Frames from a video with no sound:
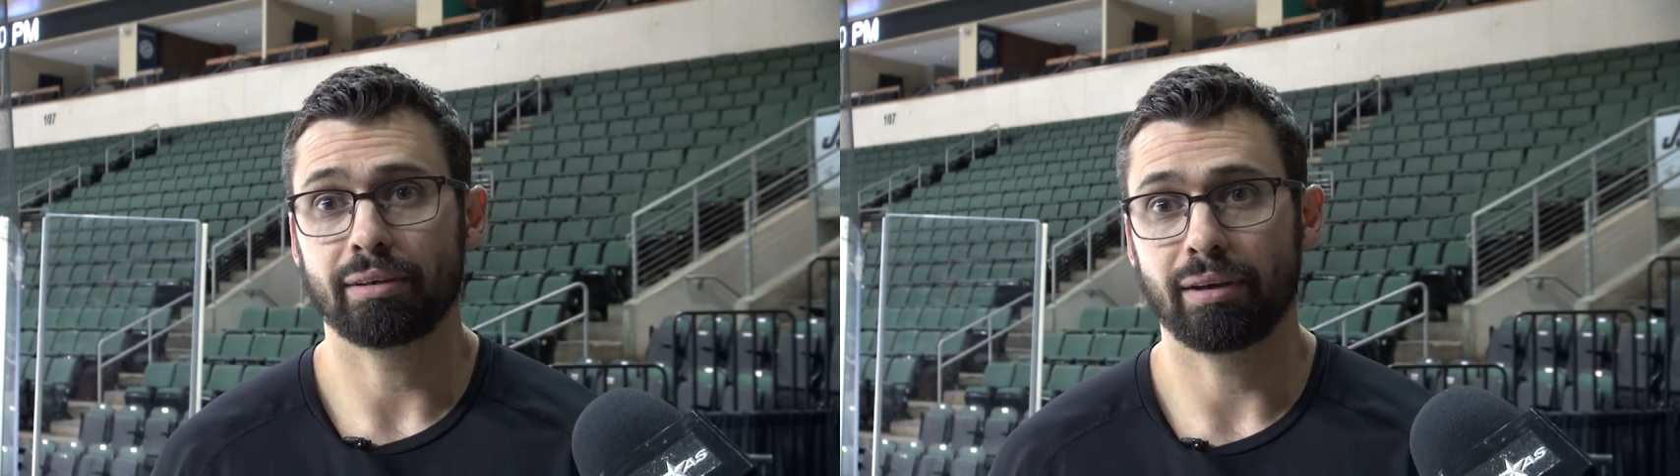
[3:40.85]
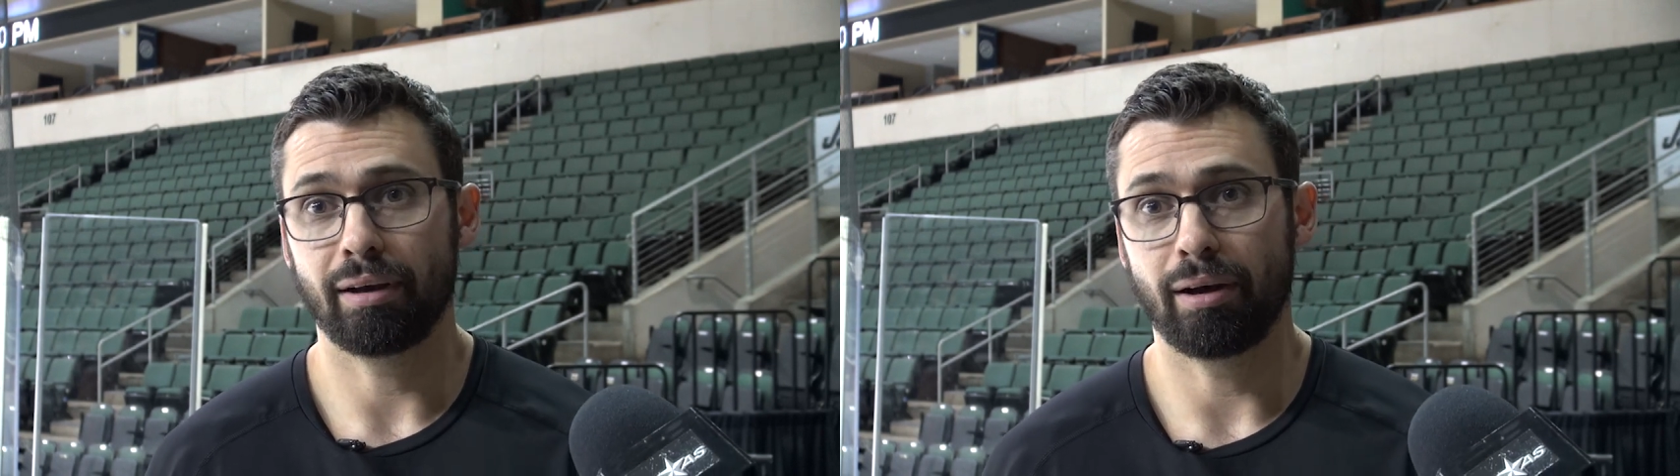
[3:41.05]

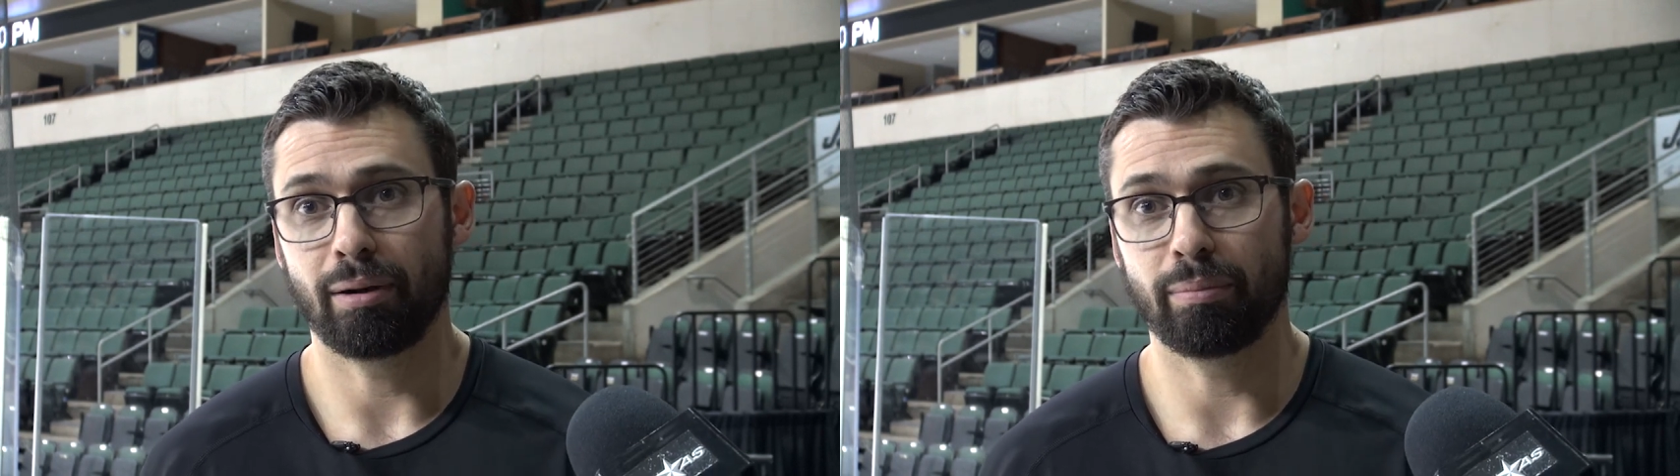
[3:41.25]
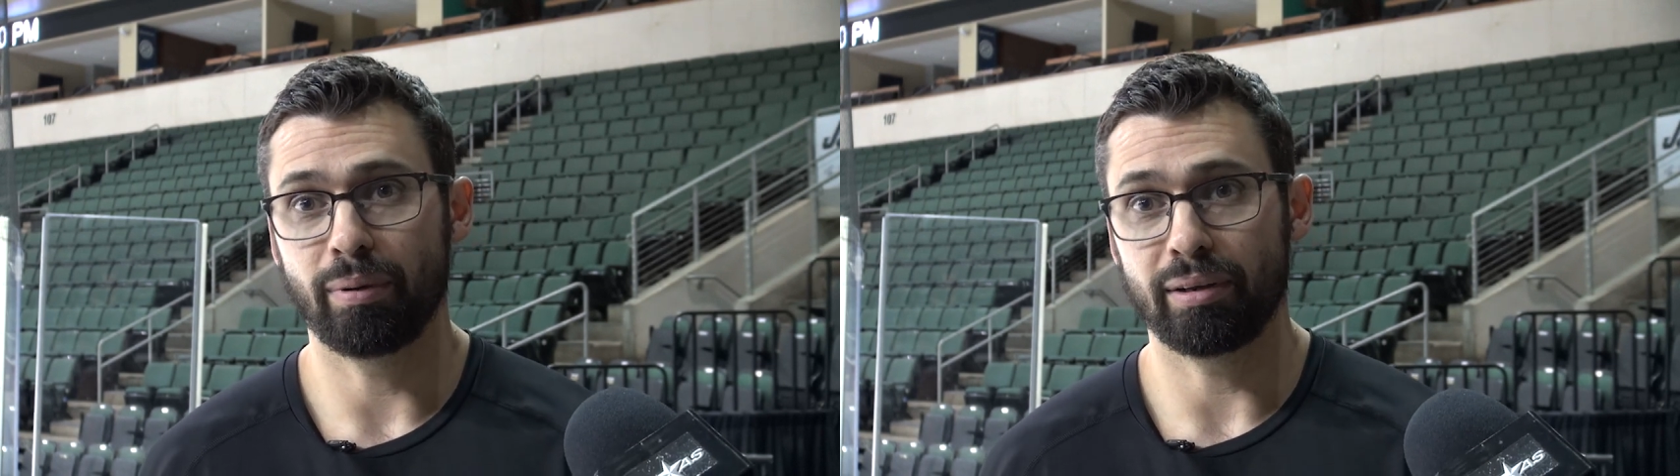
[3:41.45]

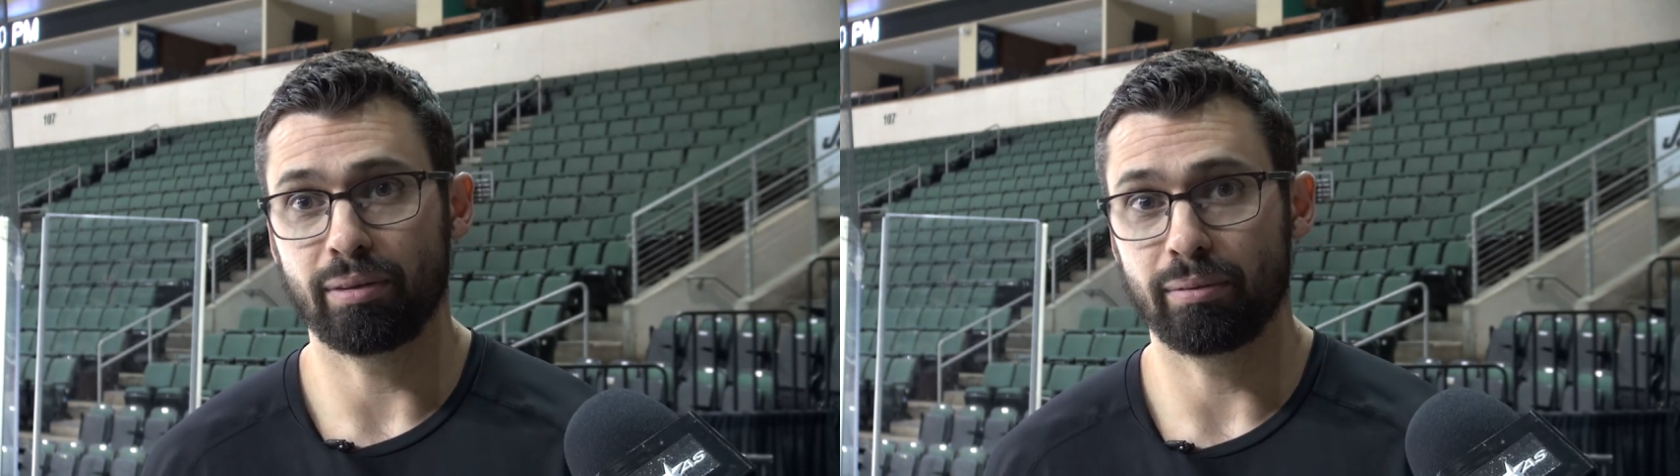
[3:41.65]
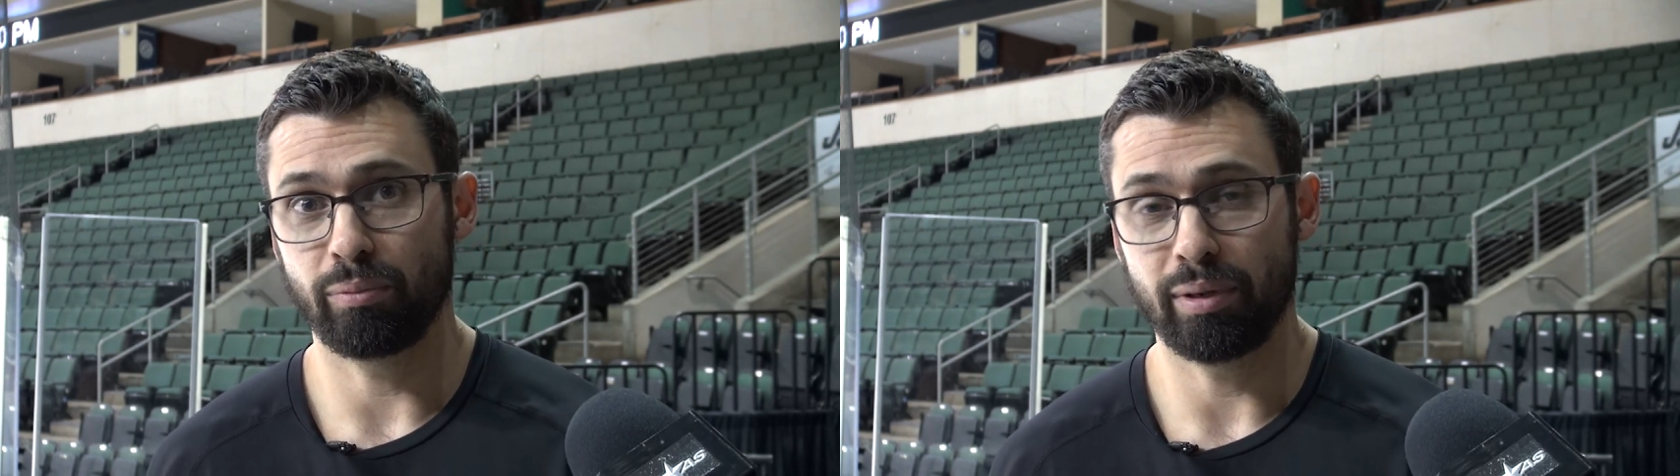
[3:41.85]
um, but
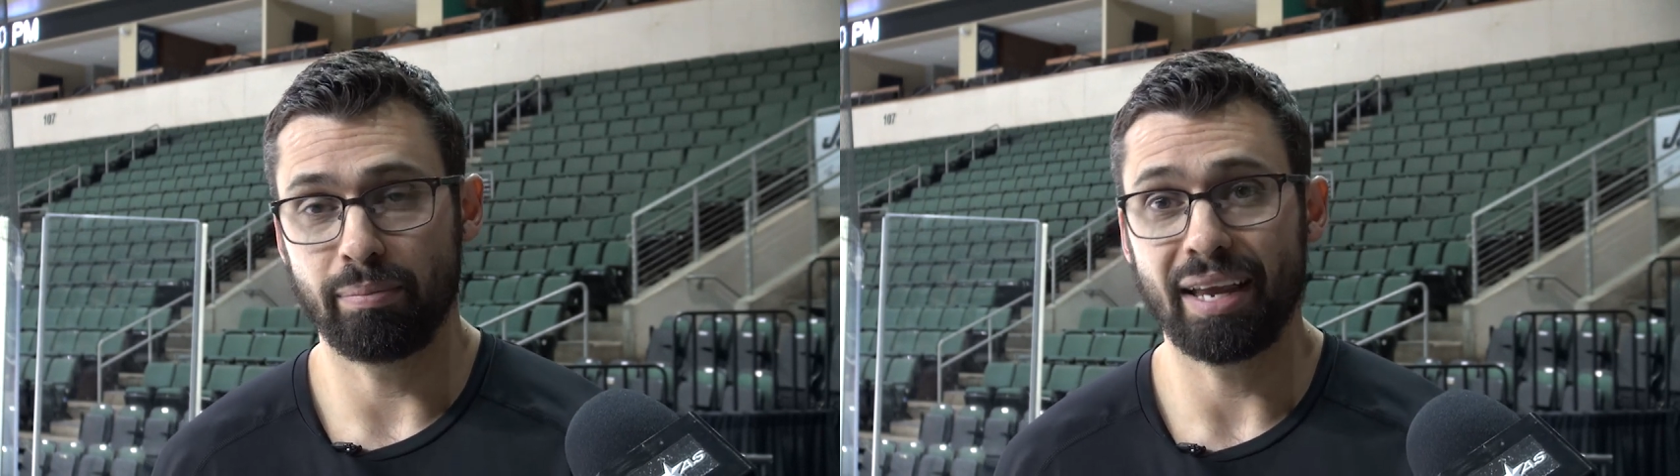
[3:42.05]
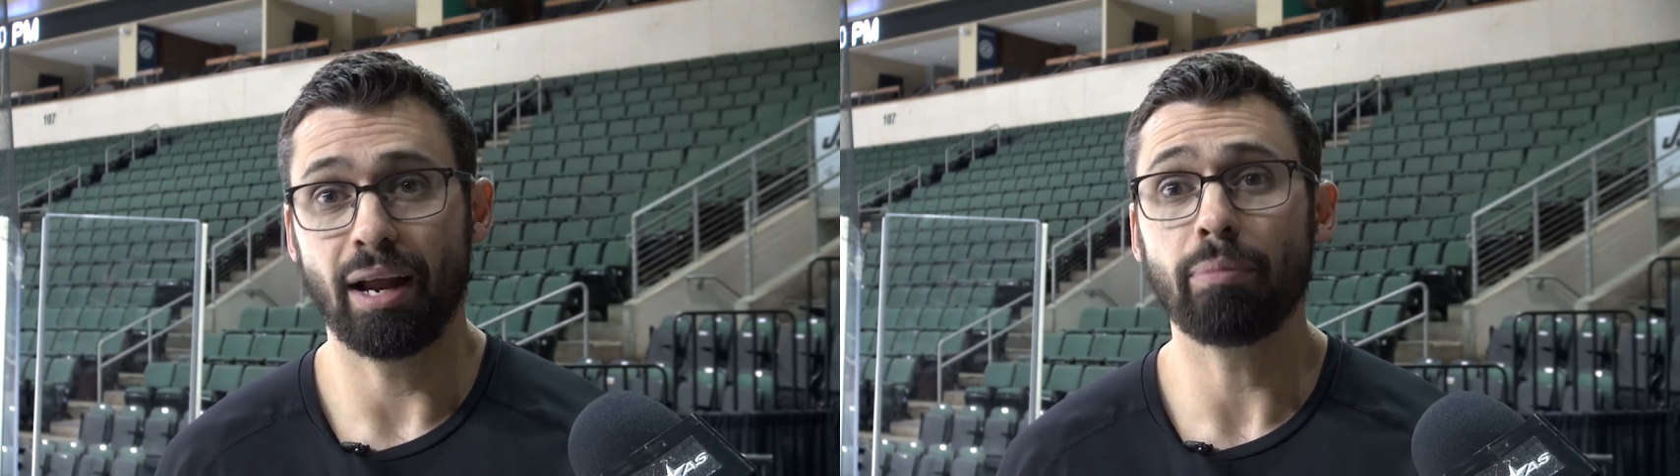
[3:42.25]
we
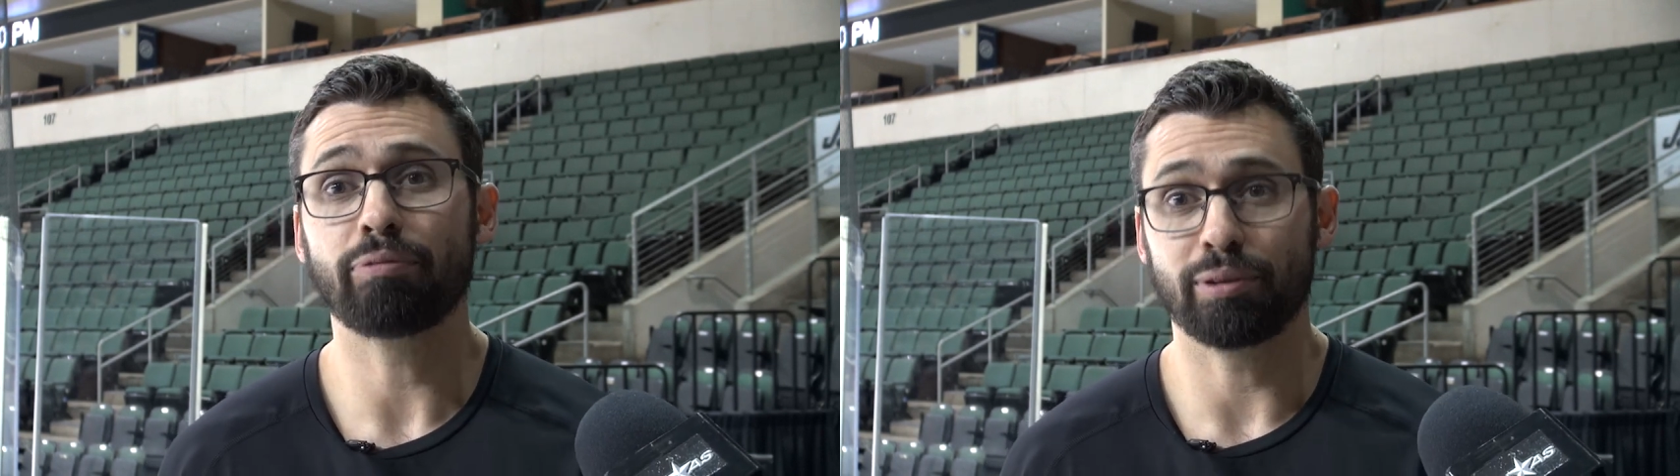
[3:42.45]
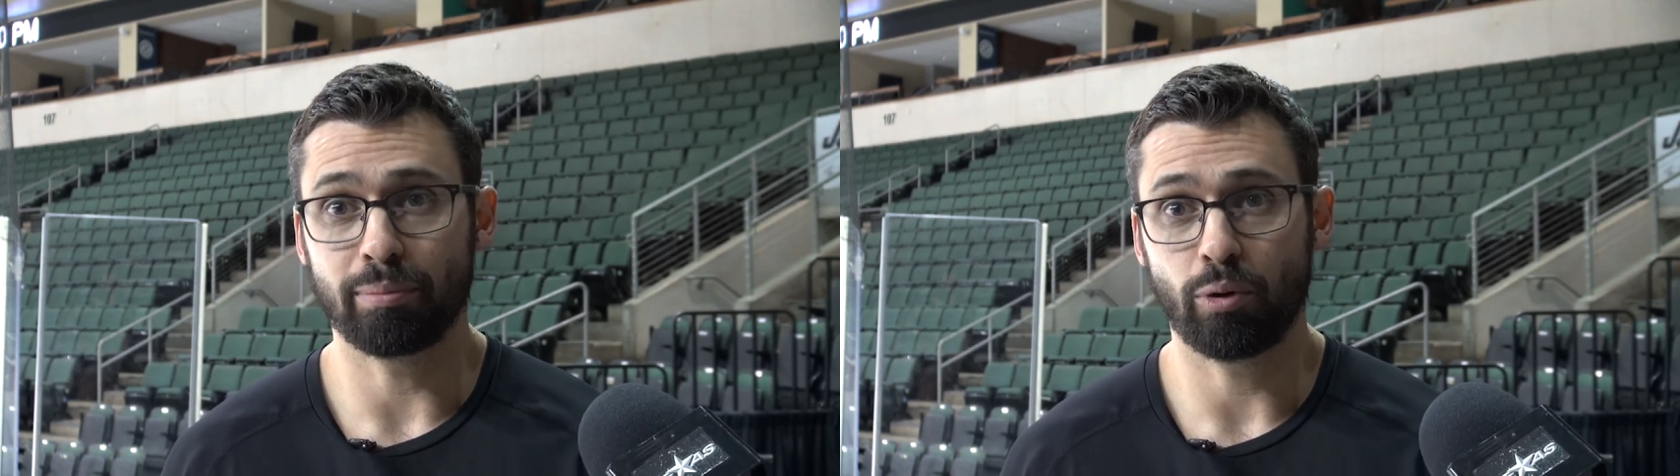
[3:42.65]
made up
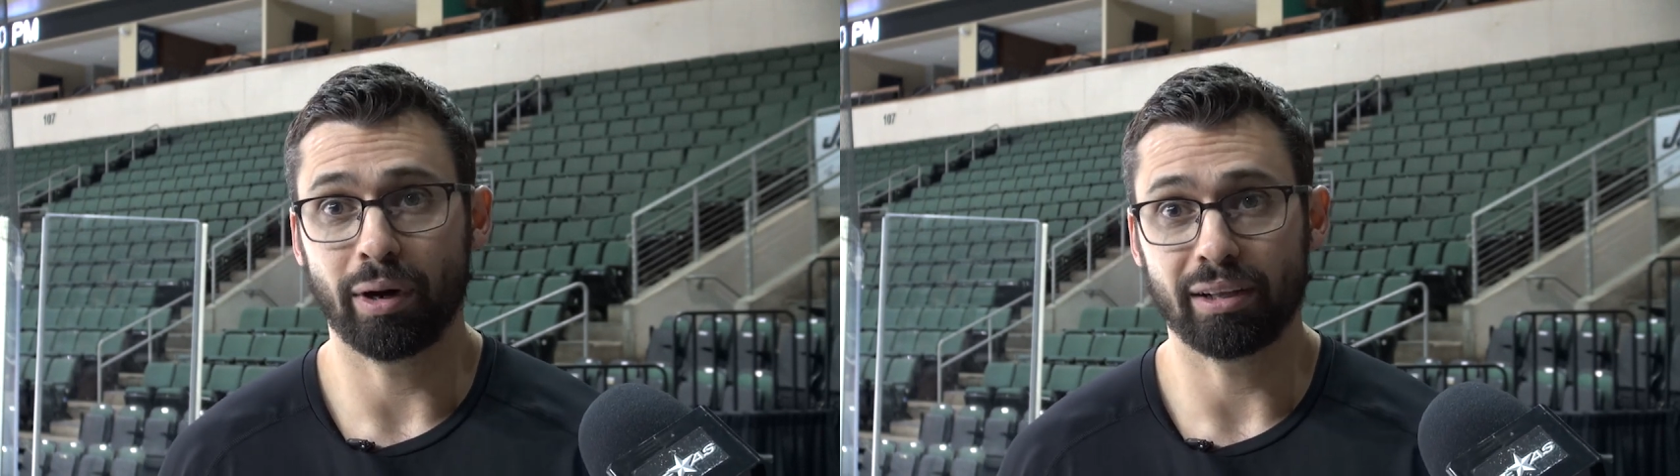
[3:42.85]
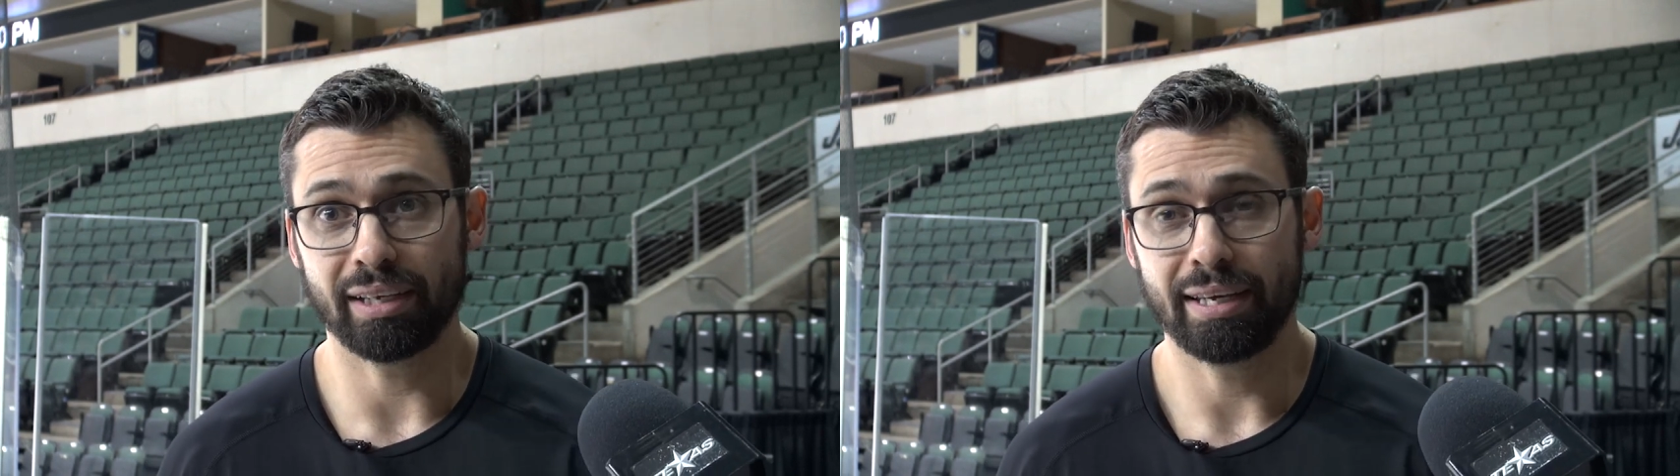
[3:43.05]
for them
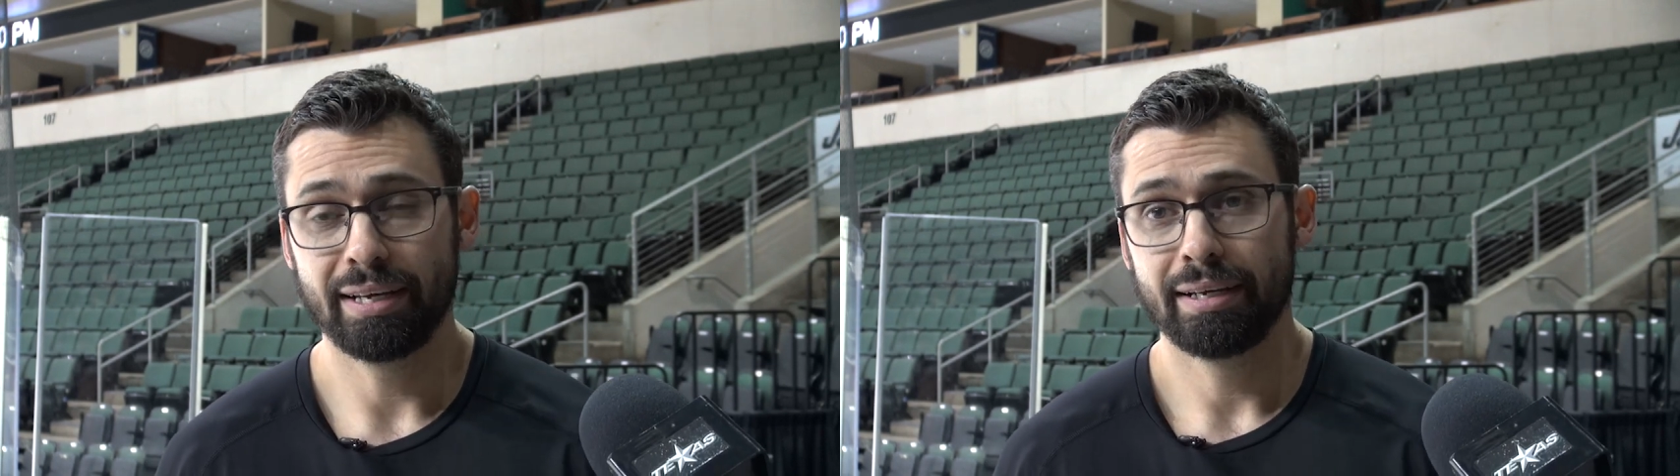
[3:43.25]
quickly